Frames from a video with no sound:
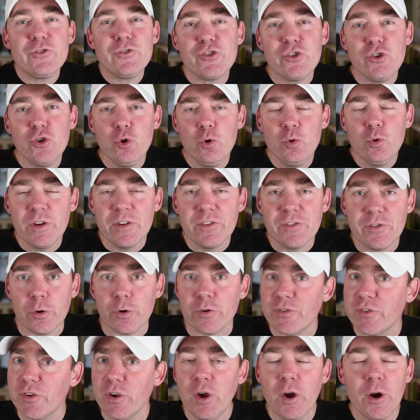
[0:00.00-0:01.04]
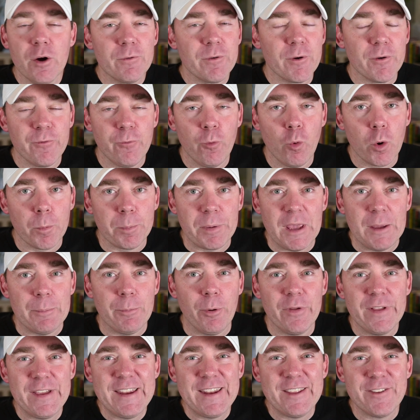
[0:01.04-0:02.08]
2 desserts for 4
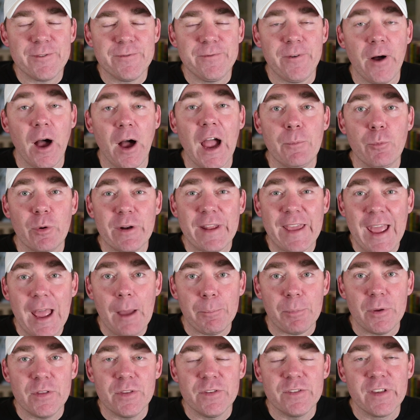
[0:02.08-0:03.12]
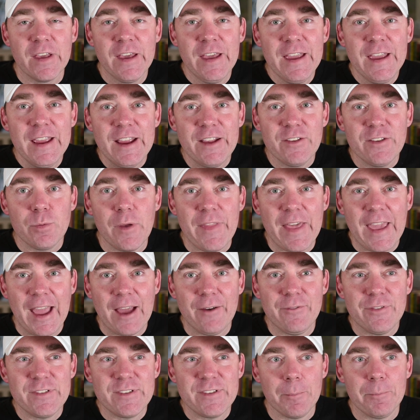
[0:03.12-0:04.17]
people. It is fine. What happens is when they
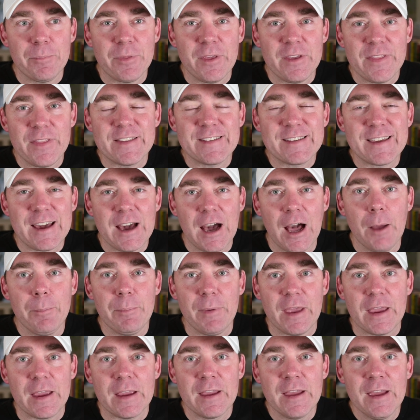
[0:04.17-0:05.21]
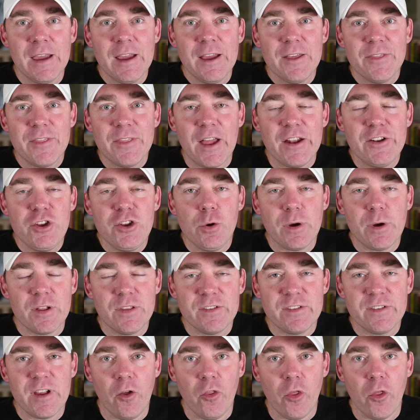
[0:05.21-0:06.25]
have something that's coming, then you can
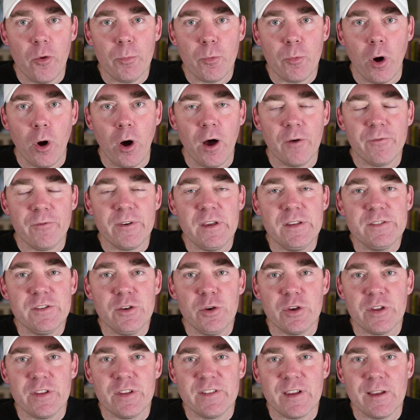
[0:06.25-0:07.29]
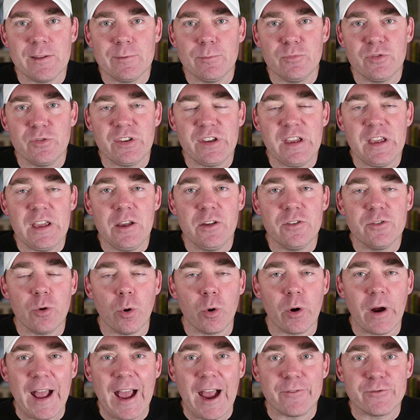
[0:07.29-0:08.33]
sell them coffees, you can sell them teas,
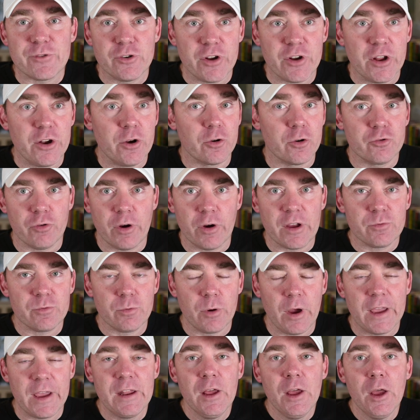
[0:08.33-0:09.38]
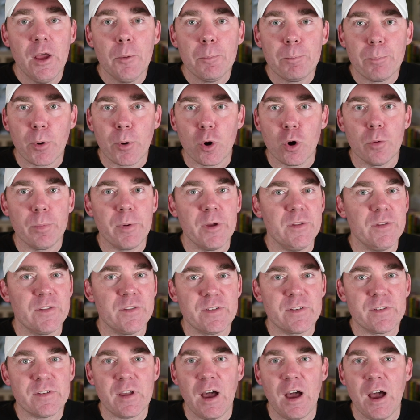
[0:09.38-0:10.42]
or after dinner drinks, right? Bourbons,
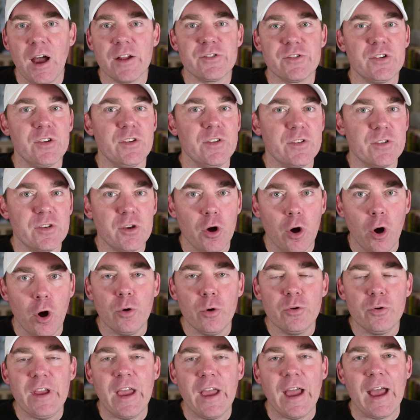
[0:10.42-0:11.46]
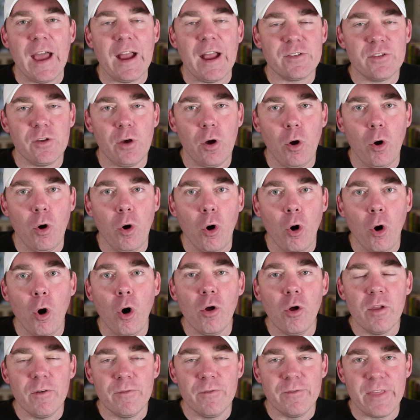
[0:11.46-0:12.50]
scotches, cognacs,
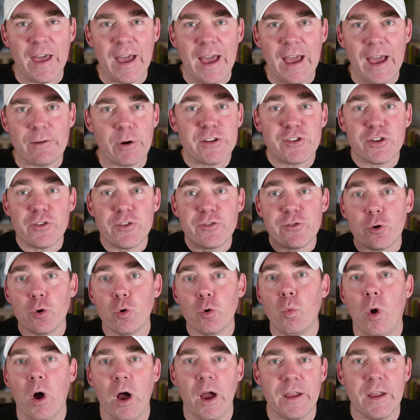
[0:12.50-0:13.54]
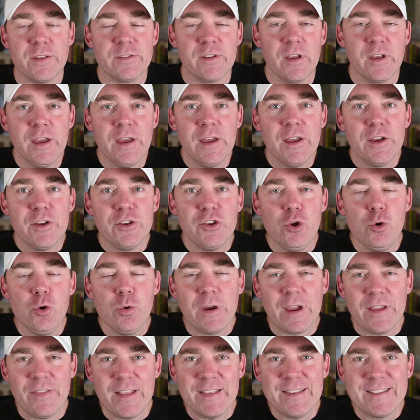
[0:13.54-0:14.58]
all of that, right? Dessert wines. You
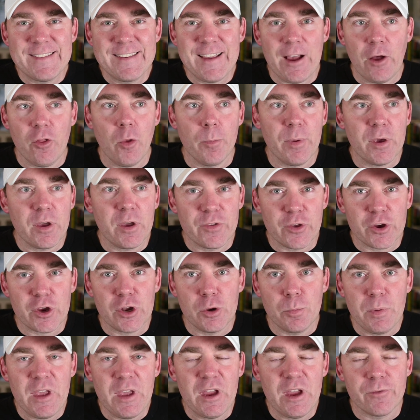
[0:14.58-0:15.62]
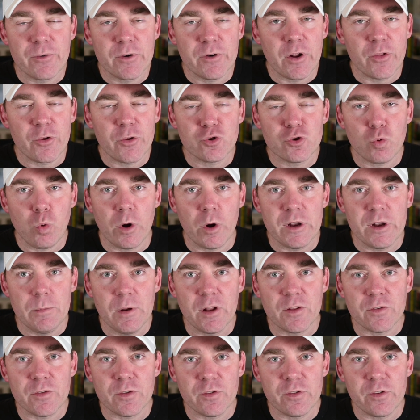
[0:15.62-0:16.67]
can then sell them because they're going to be here for another 20
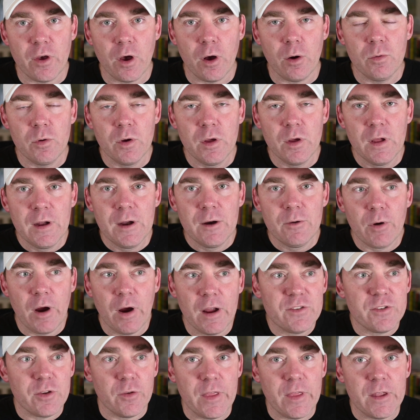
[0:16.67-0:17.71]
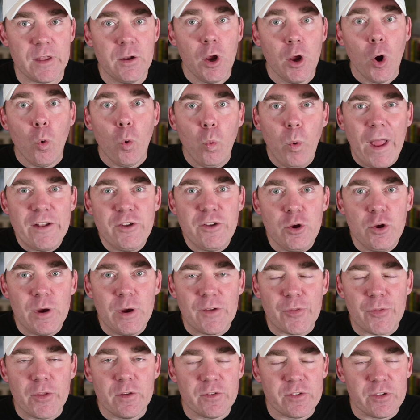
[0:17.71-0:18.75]
minutes or so. right? So then when you
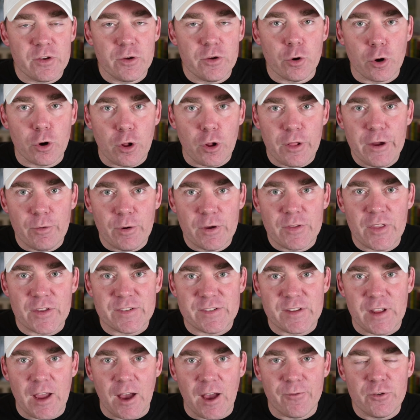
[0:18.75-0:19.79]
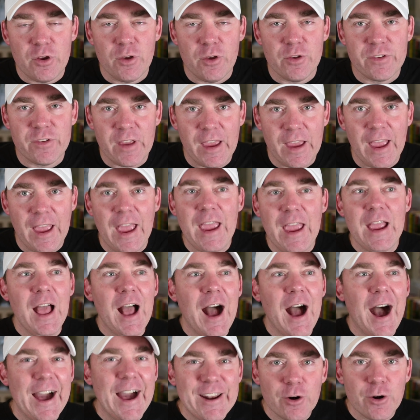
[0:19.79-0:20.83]
get so you're clearing the stuff and you say, hey,
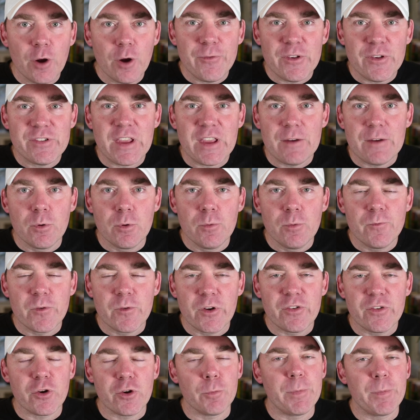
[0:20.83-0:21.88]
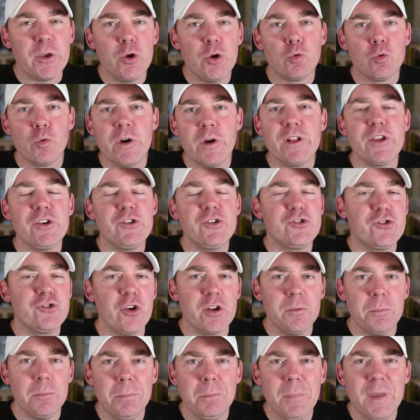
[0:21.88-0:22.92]
I don't know if you save room for dessert, but you really
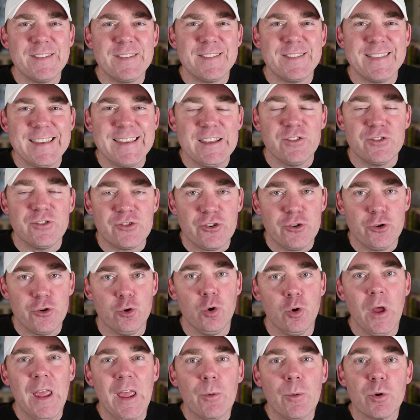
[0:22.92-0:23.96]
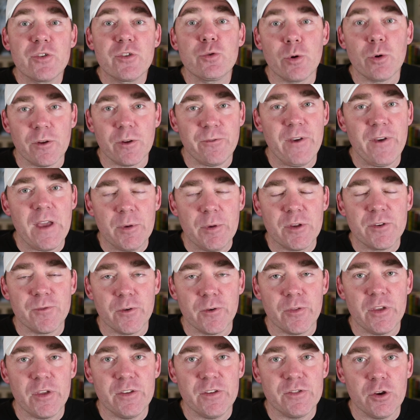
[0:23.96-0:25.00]
shouldn't miss these two. We're sort of famous
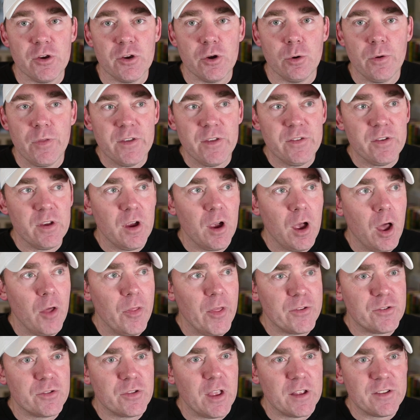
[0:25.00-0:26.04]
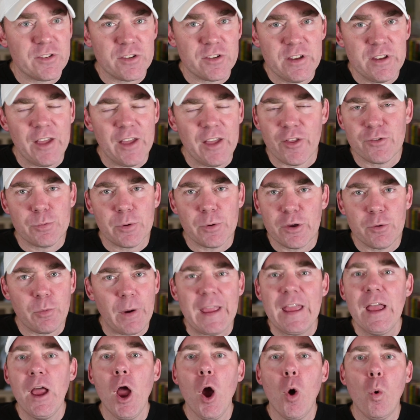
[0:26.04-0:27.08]
for these two. And they say, oh, that's really
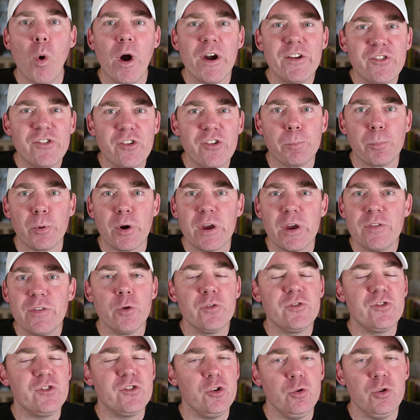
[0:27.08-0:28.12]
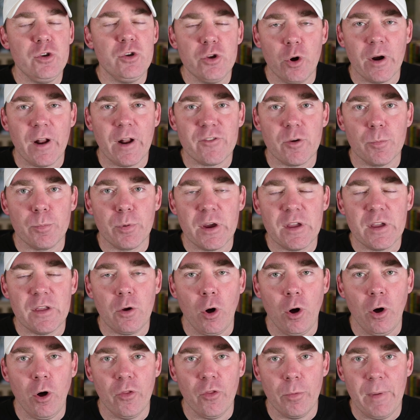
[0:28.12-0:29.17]
great. Why don't you just bring those two? You don't have to bring
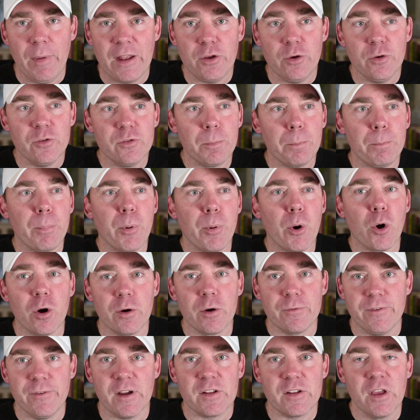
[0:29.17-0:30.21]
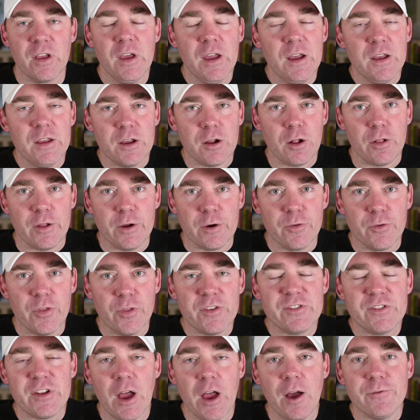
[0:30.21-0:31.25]
all the menus. Perfect. You clear the
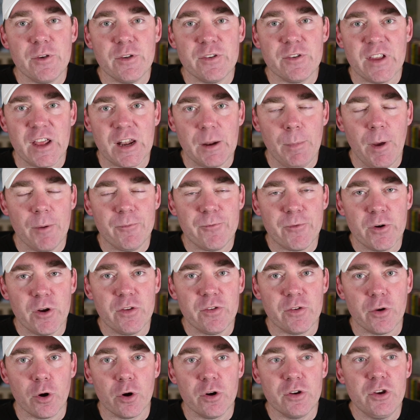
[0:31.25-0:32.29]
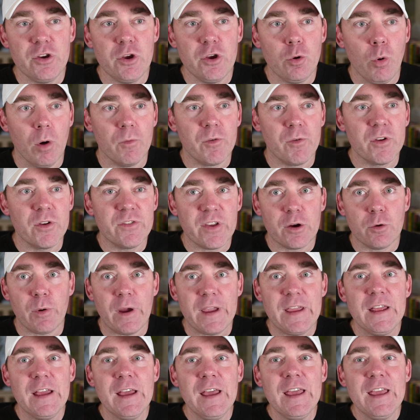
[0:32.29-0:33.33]
stuff, you set them up for dessert, and you go over and say,
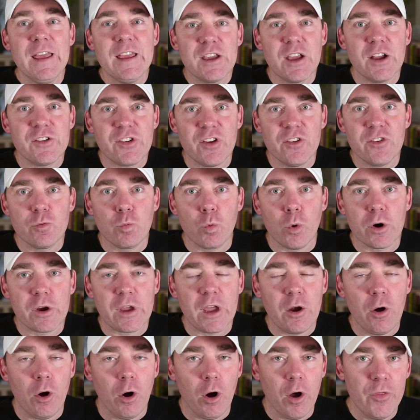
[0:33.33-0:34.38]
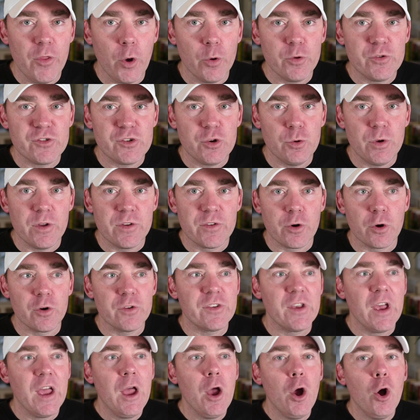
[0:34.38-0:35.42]
great, kitchen's working on those two desserts.